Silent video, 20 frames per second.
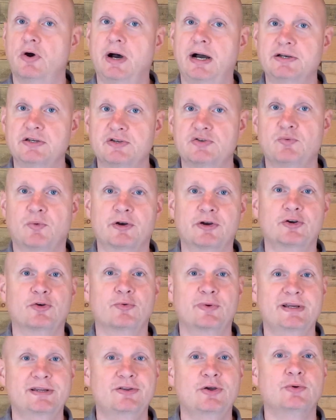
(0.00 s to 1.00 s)
I just wanted to
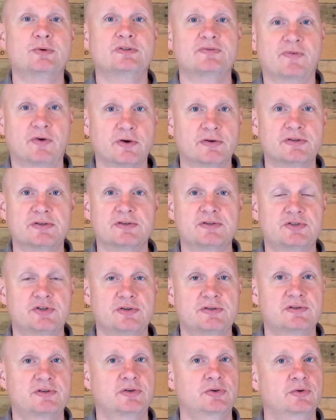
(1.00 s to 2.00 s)
read those verses
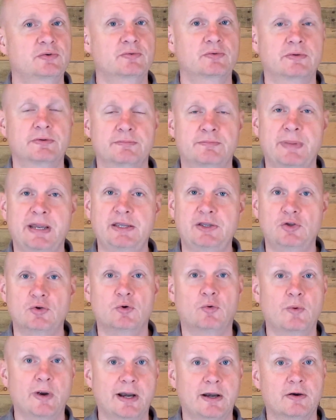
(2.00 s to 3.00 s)
just to make you
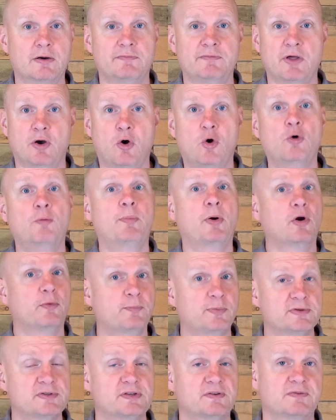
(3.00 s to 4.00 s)
aware of the whole
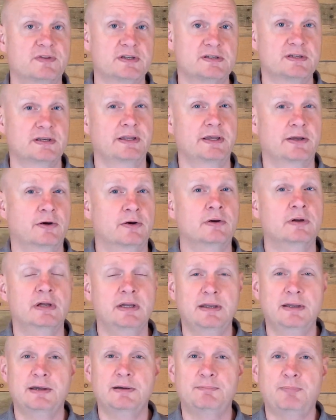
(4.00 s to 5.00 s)
purpose of this letter.
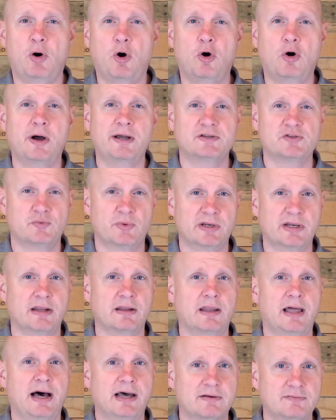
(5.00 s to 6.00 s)
Paul has written a
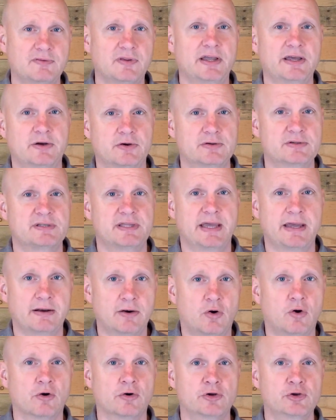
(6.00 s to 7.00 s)
lot of letters that
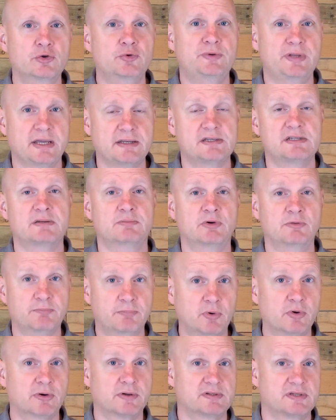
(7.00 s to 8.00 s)
are New Testament
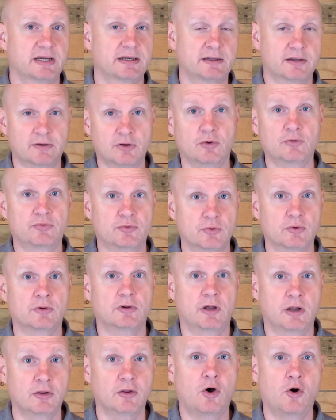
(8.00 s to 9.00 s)
books. I could go
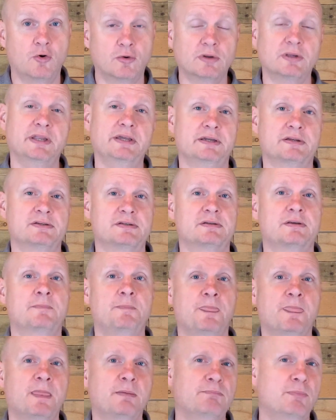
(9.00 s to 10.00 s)
through a long list.
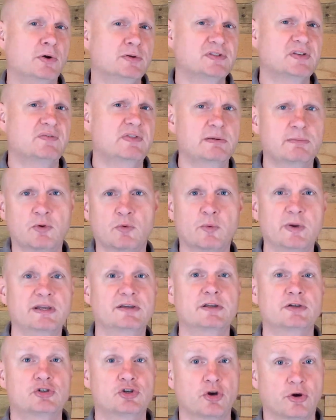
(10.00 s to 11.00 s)
Most of them are
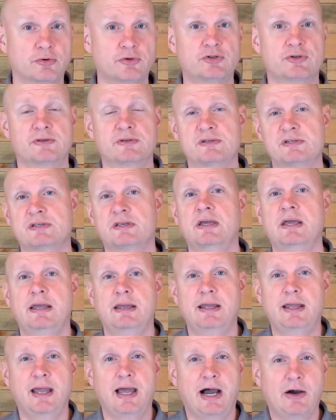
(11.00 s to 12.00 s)
written to churches.
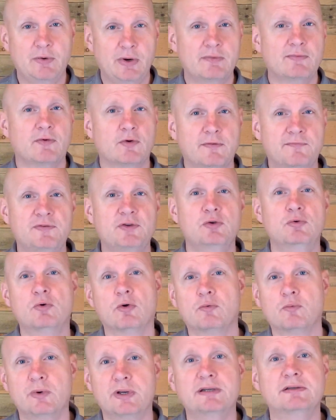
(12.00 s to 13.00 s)
However, a few
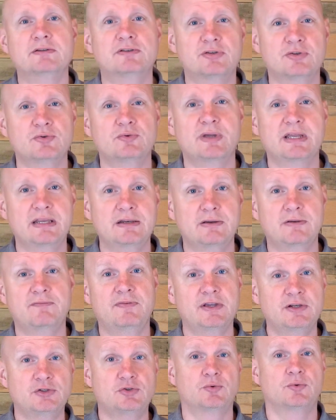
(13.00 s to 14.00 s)
are written to
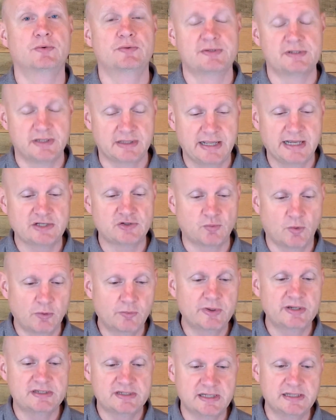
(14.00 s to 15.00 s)
individuals, and that's what
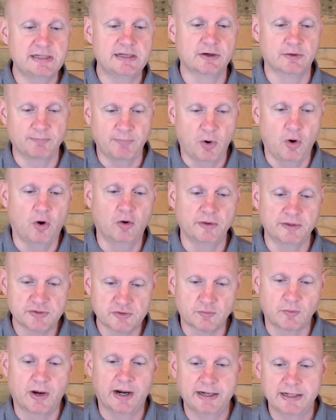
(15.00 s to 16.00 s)
we see here. Paul is
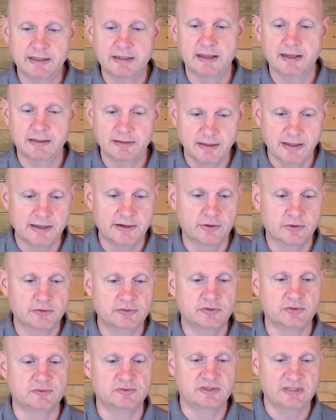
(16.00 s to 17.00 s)
writing a letter
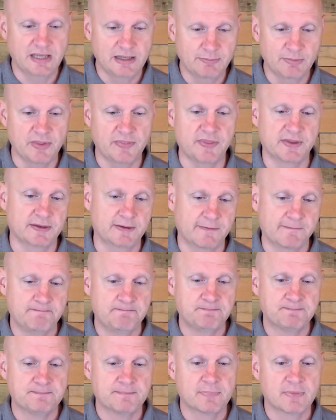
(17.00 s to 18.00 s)
to Timothy.
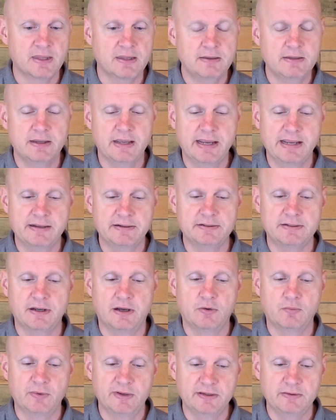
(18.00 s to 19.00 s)

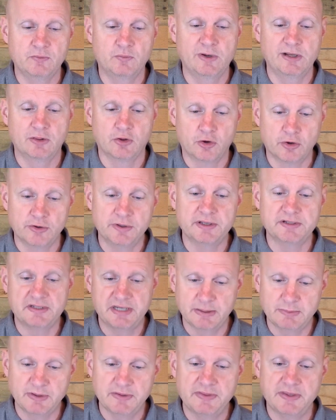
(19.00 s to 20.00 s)
And we learn that
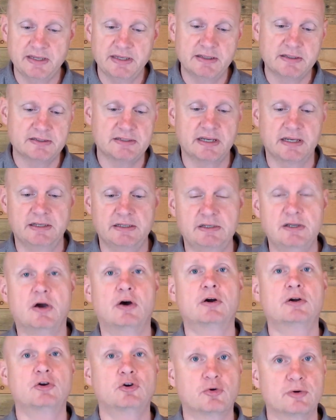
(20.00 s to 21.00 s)
Timothy is a
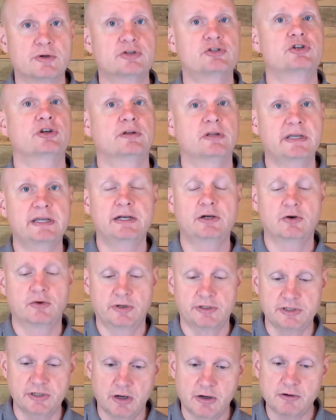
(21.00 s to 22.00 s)
young Christian leader,
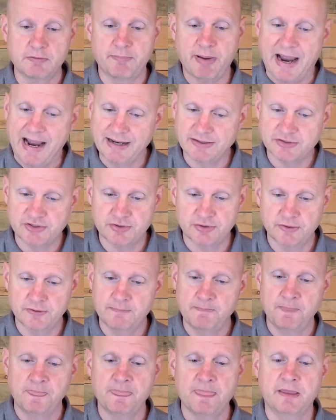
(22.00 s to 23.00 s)
a young
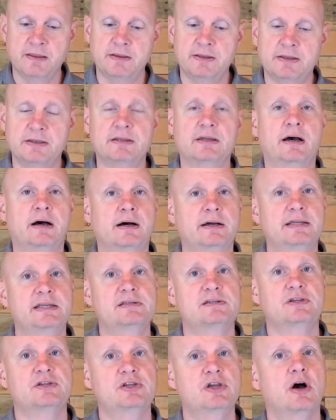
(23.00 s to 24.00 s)
pastor.
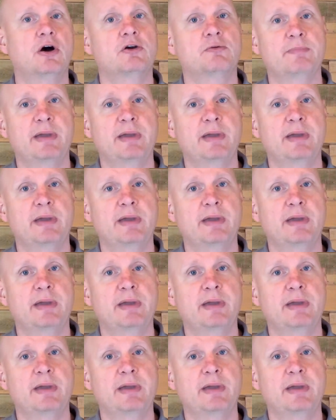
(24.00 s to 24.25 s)
He's a young